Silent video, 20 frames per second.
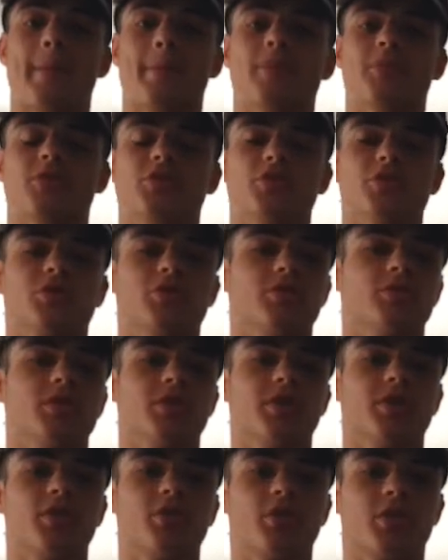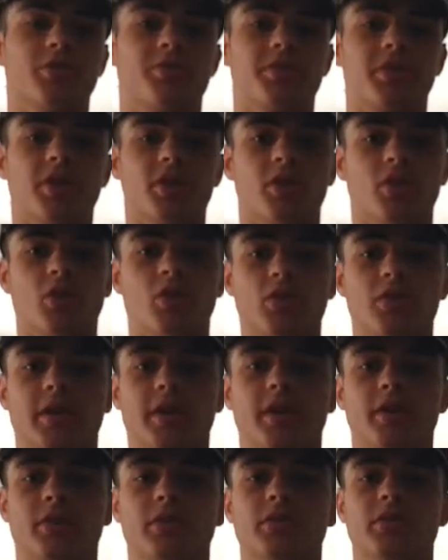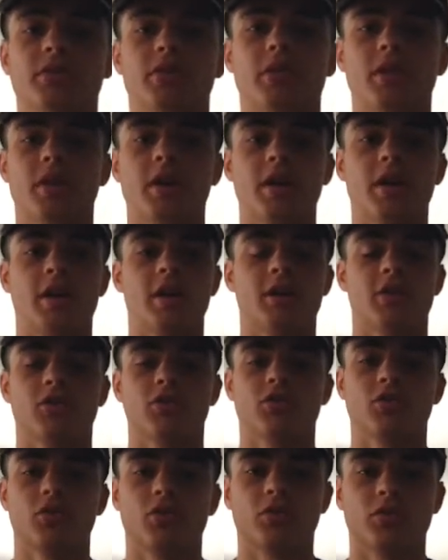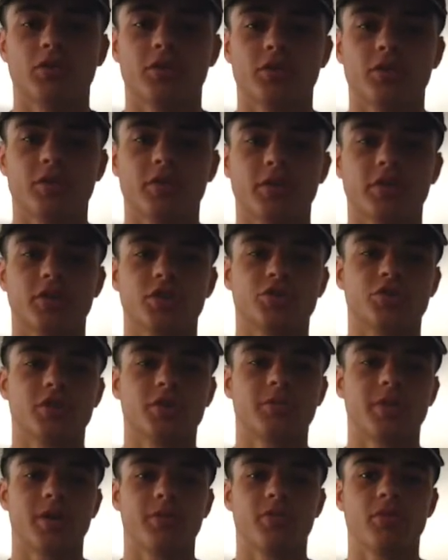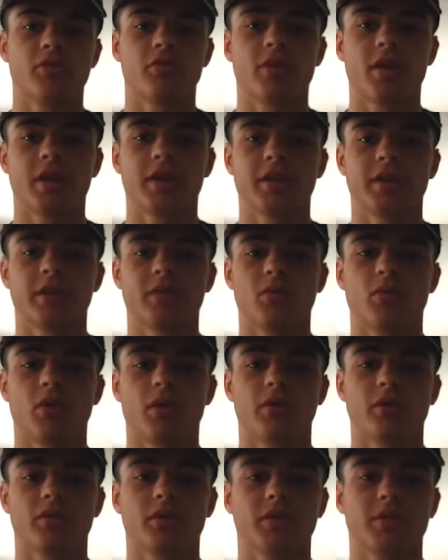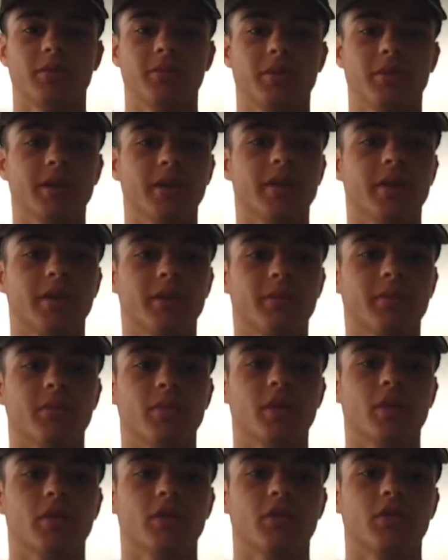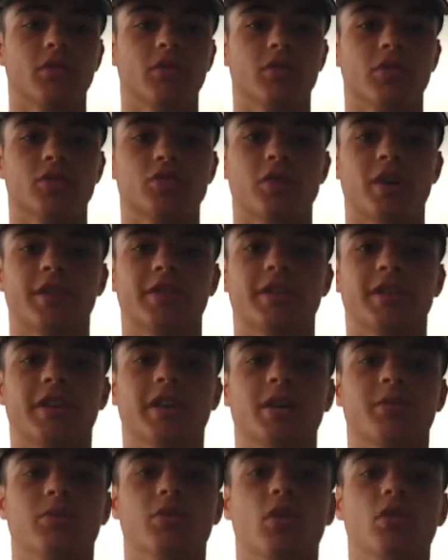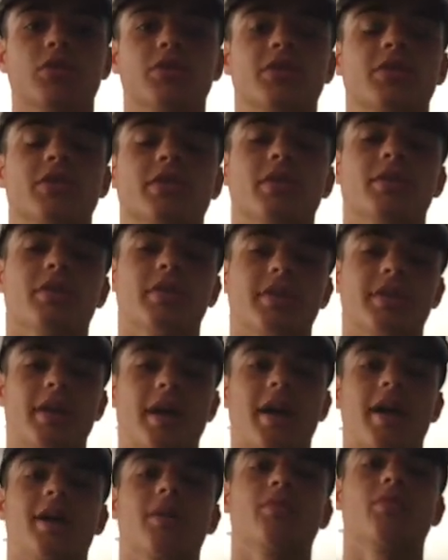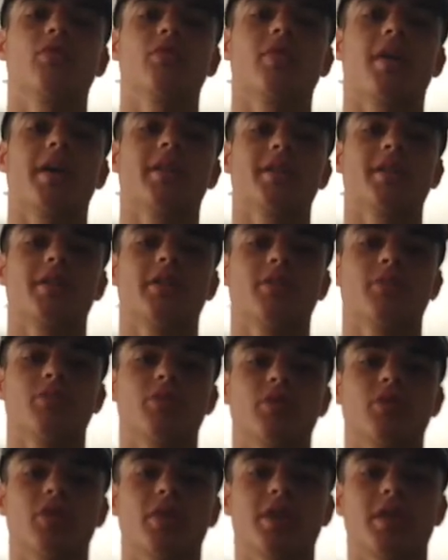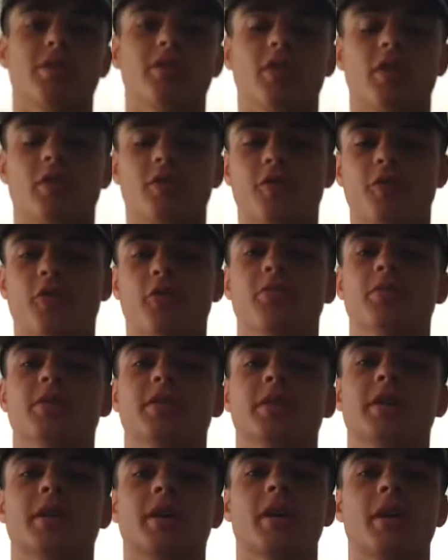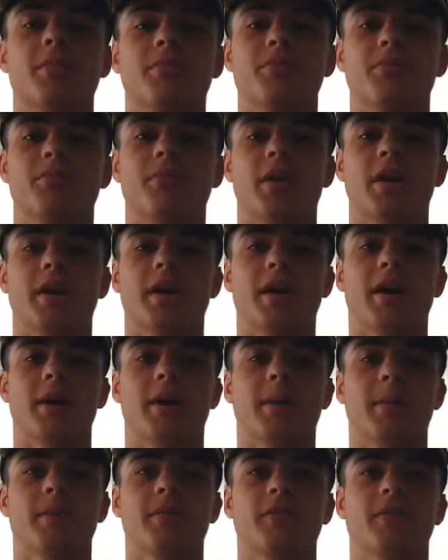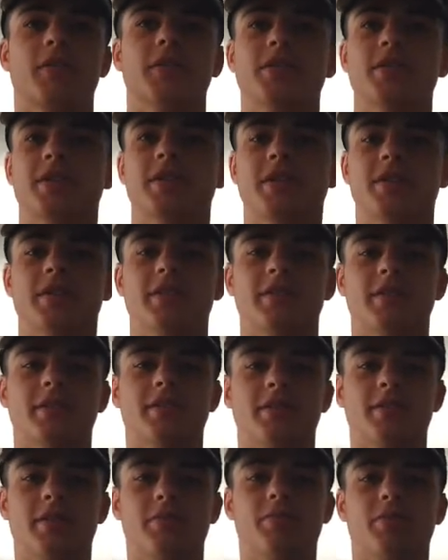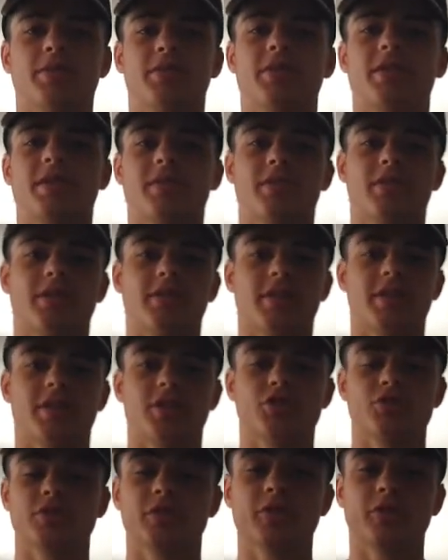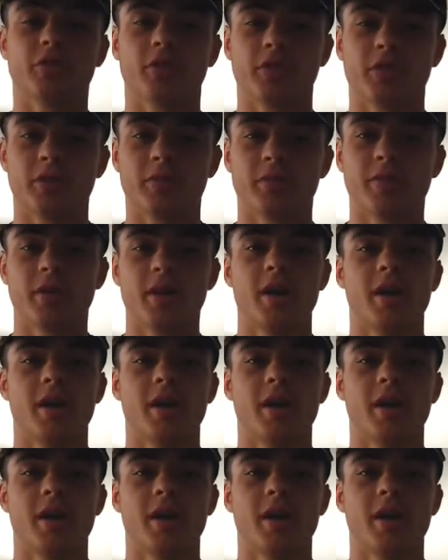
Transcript: It's just a really creepy and old house. So they're really intrigued by Boo Radley and want to really meet him. So they try sending him notes and stuff like that. And Boo Radley communicates not verbally, but physically, in the sense that he puts gifts inside a tree for them.